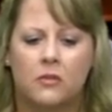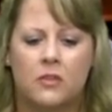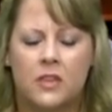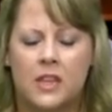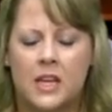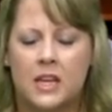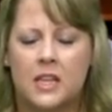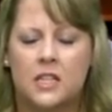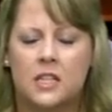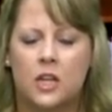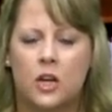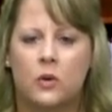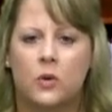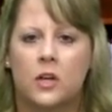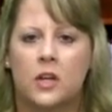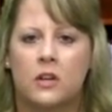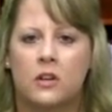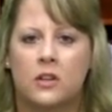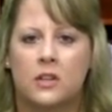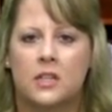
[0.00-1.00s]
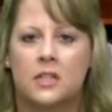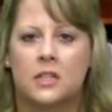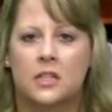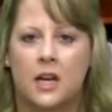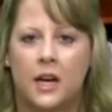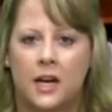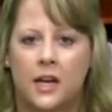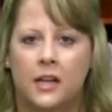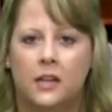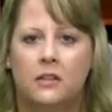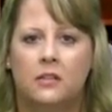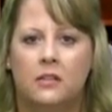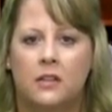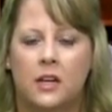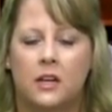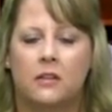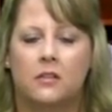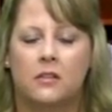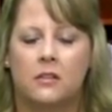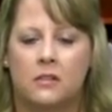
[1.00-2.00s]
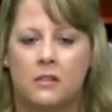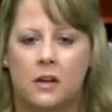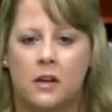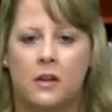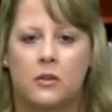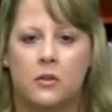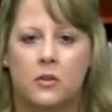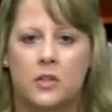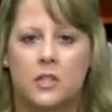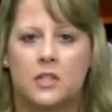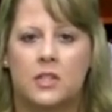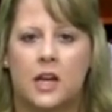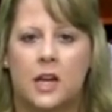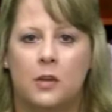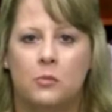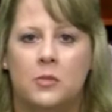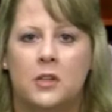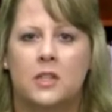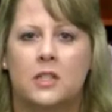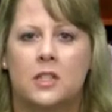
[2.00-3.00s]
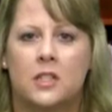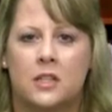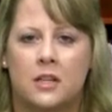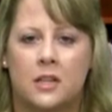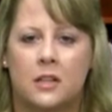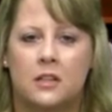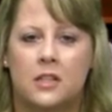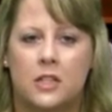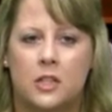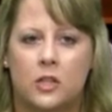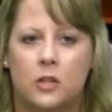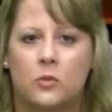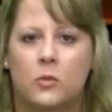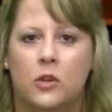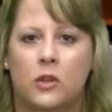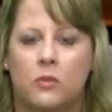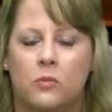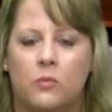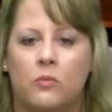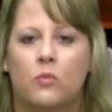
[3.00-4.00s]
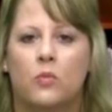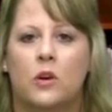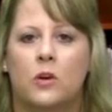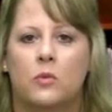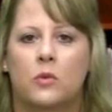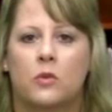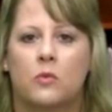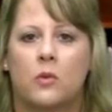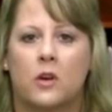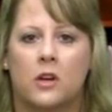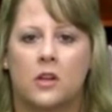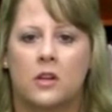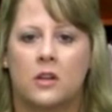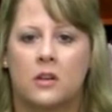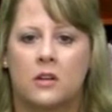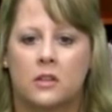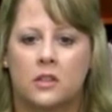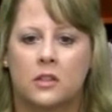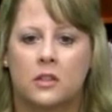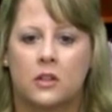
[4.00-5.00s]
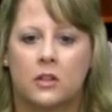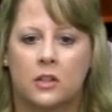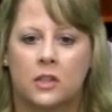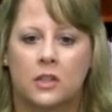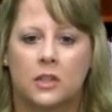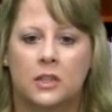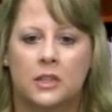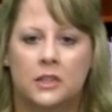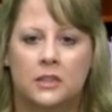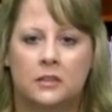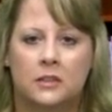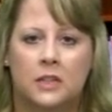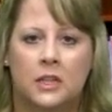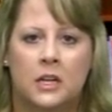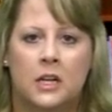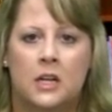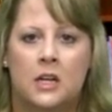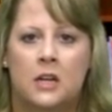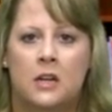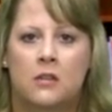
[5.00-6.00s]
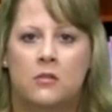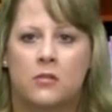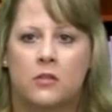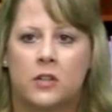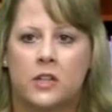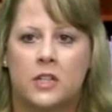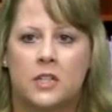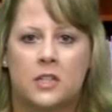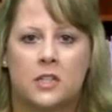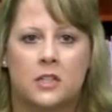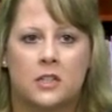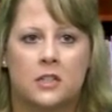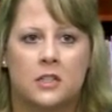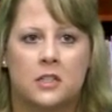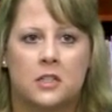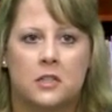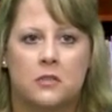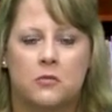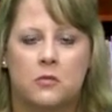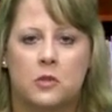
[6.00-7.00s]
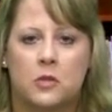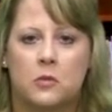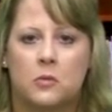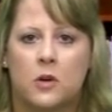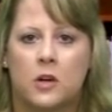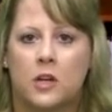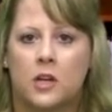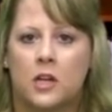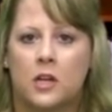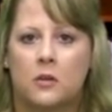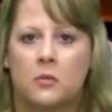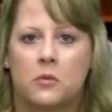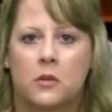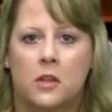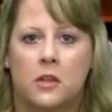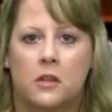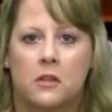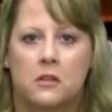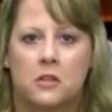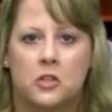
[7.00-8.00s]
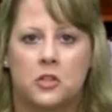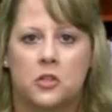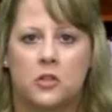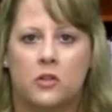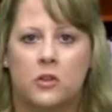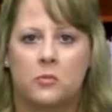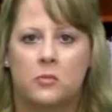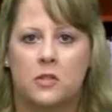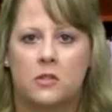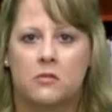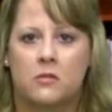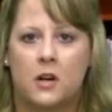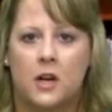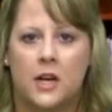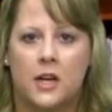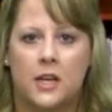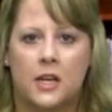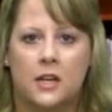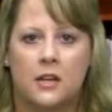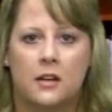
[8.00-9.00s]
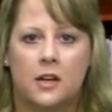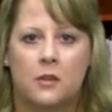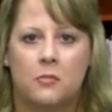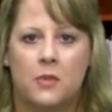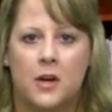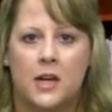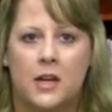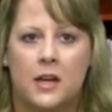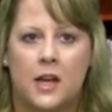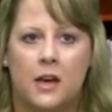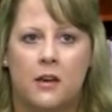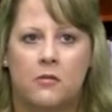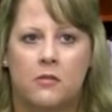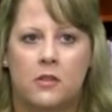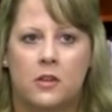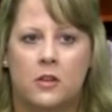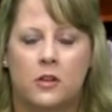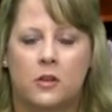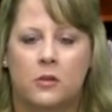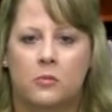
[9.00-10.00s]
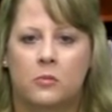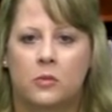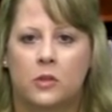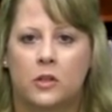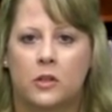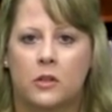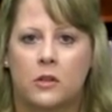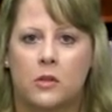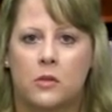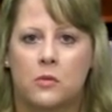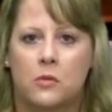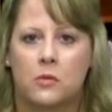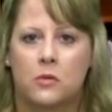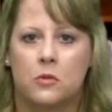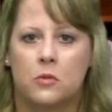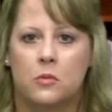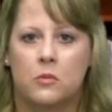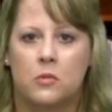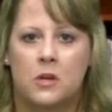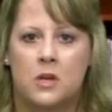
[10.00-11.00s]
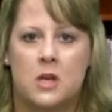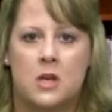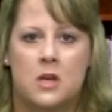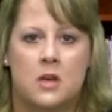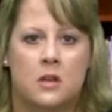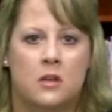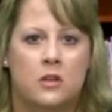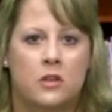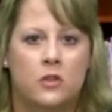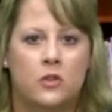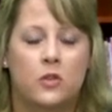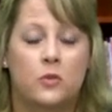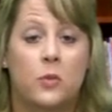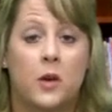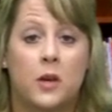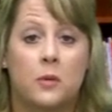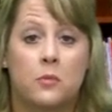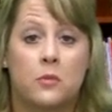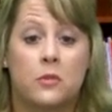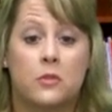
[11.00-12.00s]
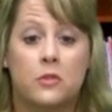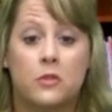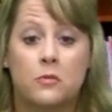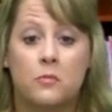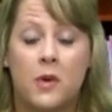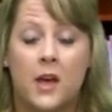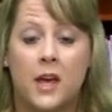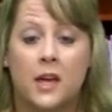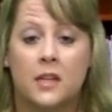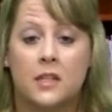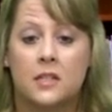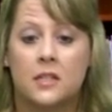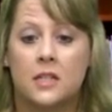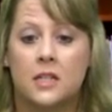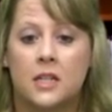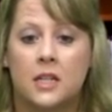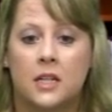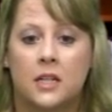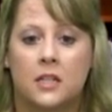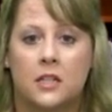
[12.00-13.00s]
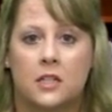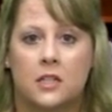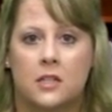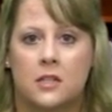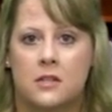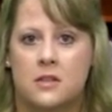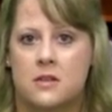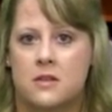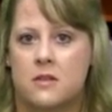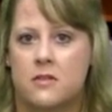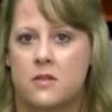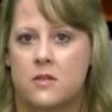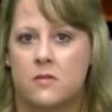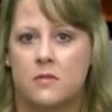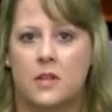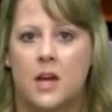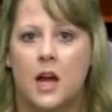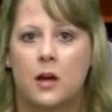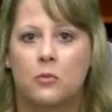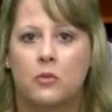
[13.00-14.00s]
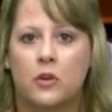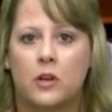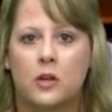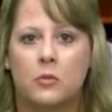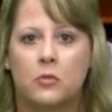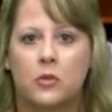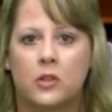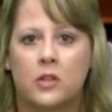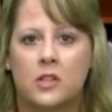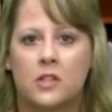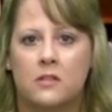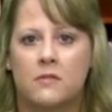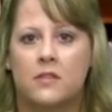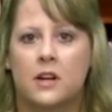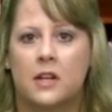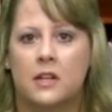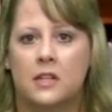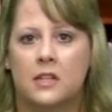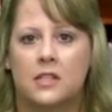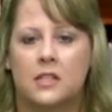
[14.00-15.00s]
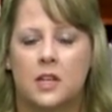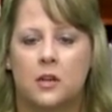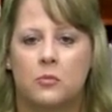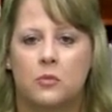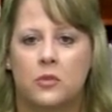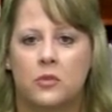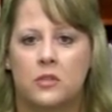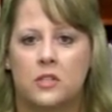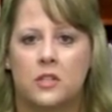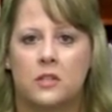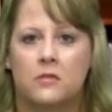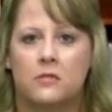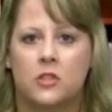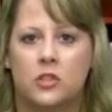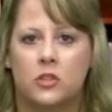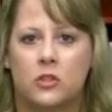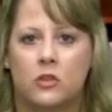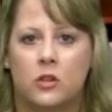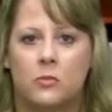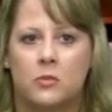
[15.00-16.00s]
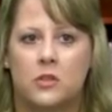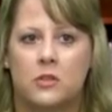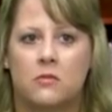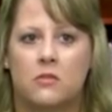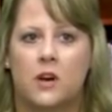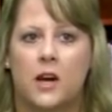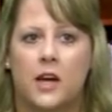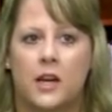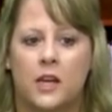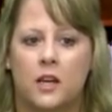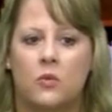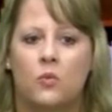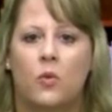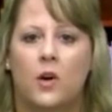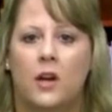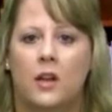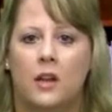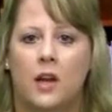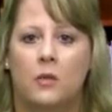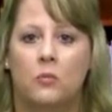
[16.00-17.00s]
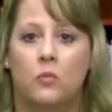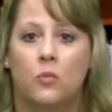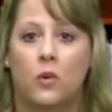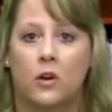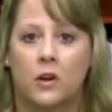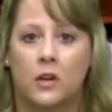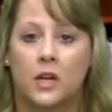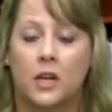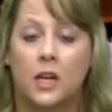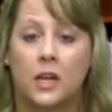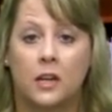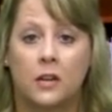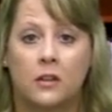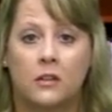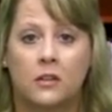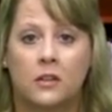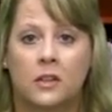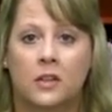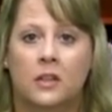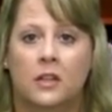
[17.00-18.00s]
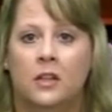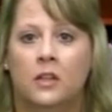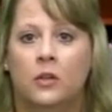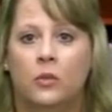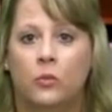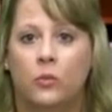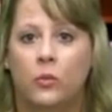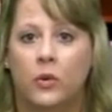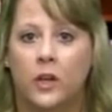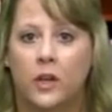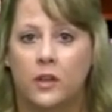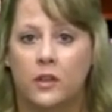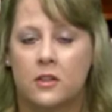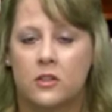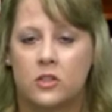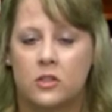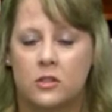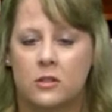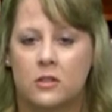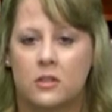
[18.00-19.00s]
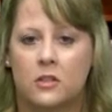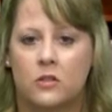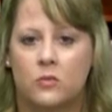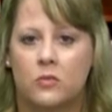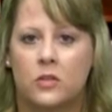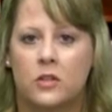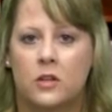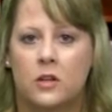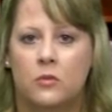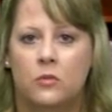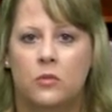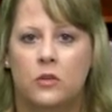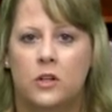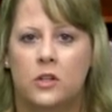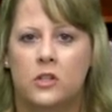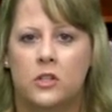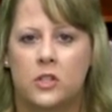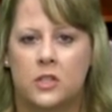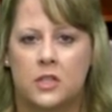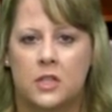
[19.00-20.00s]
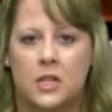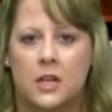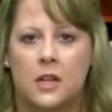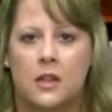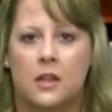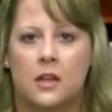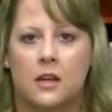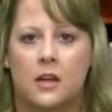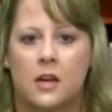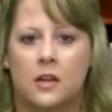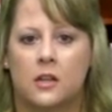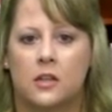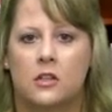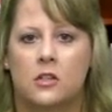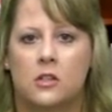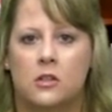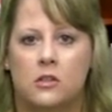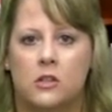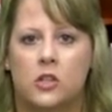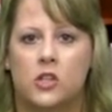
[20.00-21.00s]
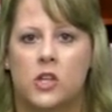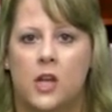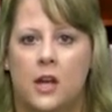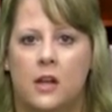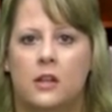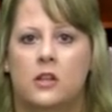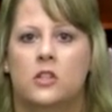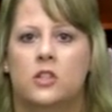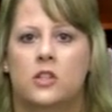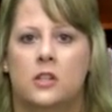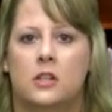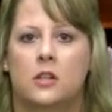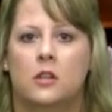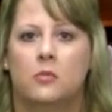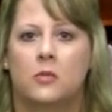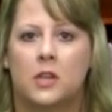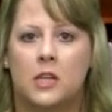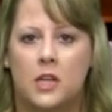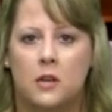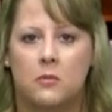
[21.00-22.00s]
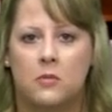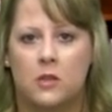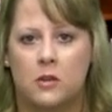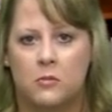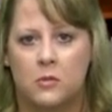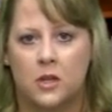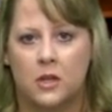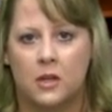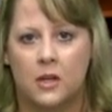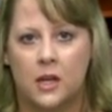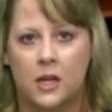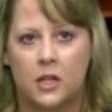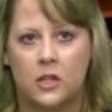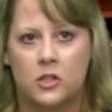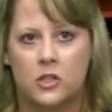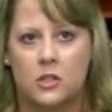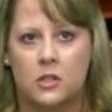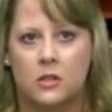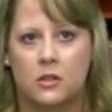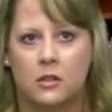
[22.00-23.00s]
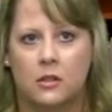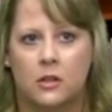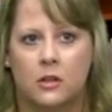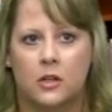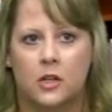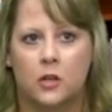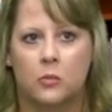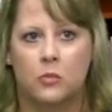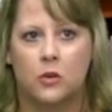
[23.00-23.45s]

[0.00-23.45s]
things going on the side, other assignments that deal with what we're working on currently. For instance, if we're working with descriptive writing, I might have them look through newspapers, magazines, their library book to find examples of descriptive writing while I'm working with a student one-on-one, just anything I can do to challenge them and keep them engaged in the learning